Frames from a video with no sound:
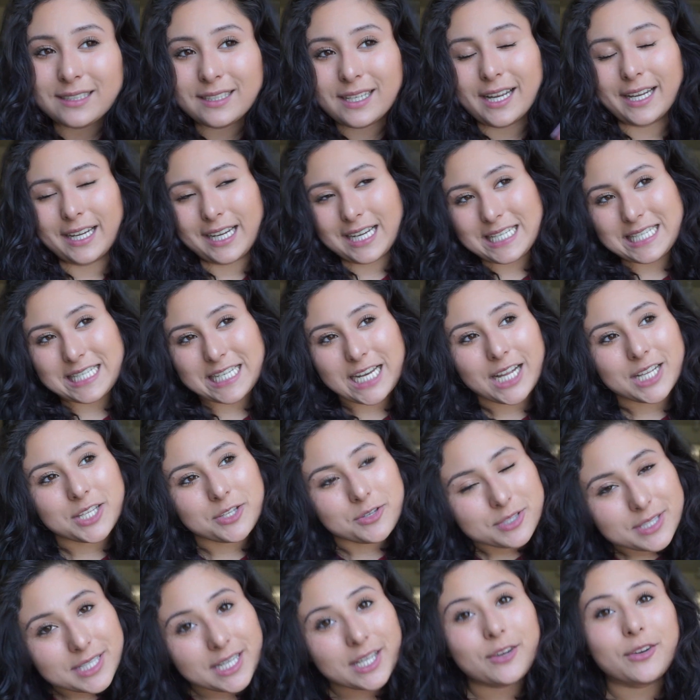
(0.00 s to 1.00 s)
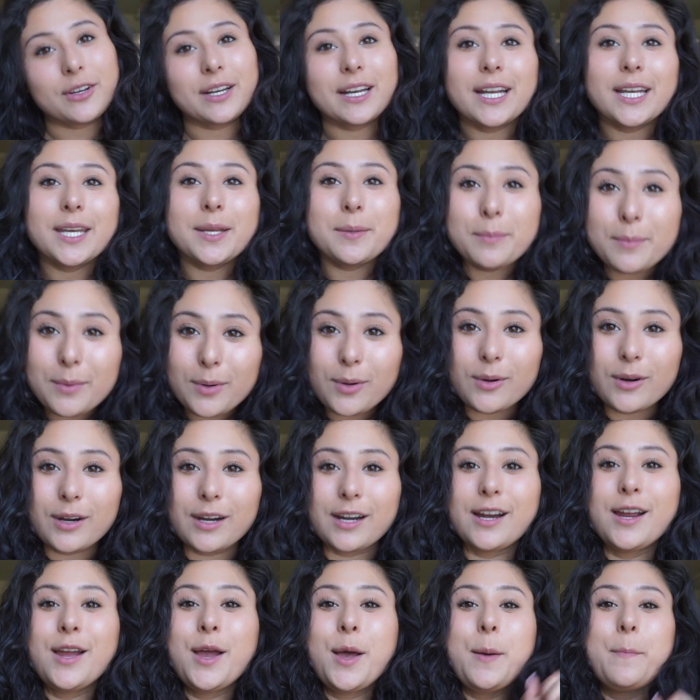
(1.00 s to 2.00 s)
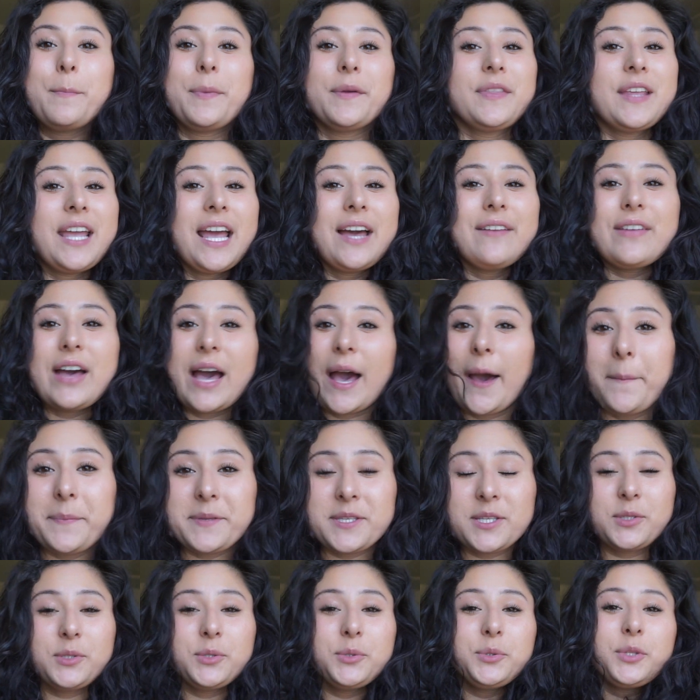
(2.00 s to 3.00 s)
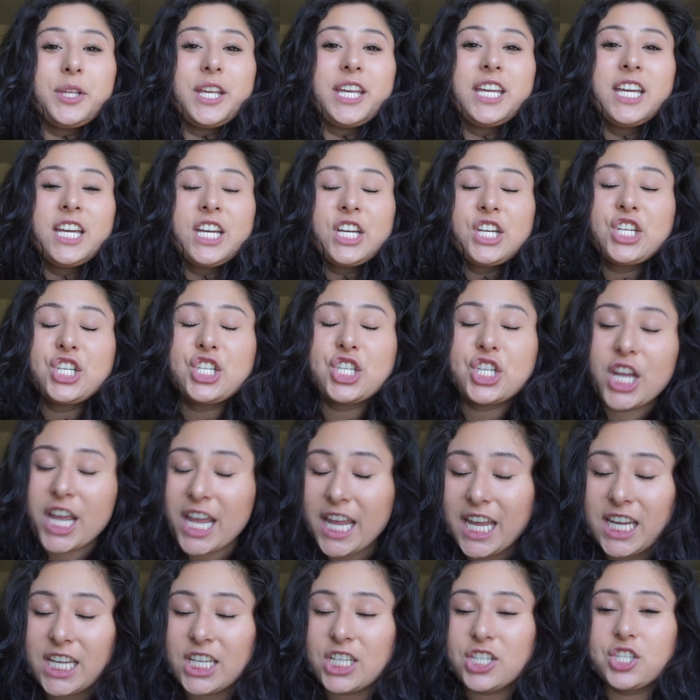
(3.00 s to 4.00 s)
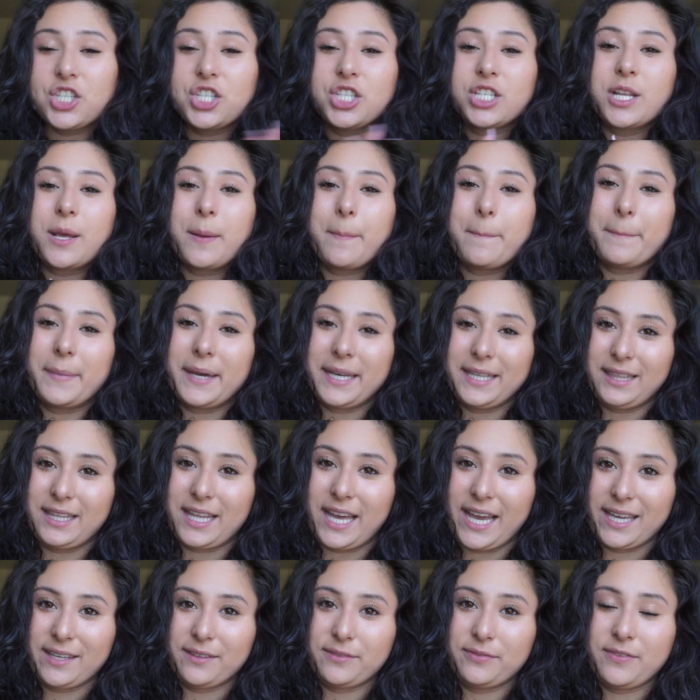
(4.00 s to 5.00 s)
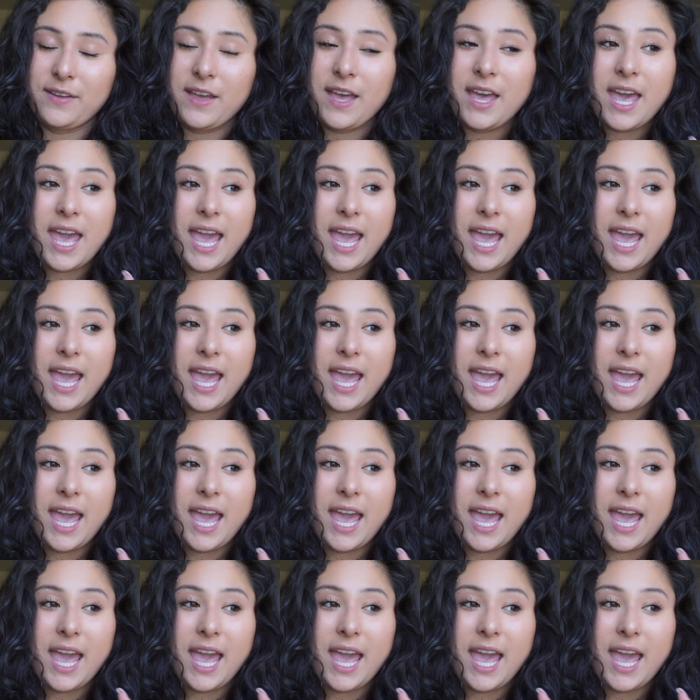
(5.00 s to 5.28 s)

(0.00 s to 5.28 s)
I guess not so secret anymore, but they have absolutely changed my life.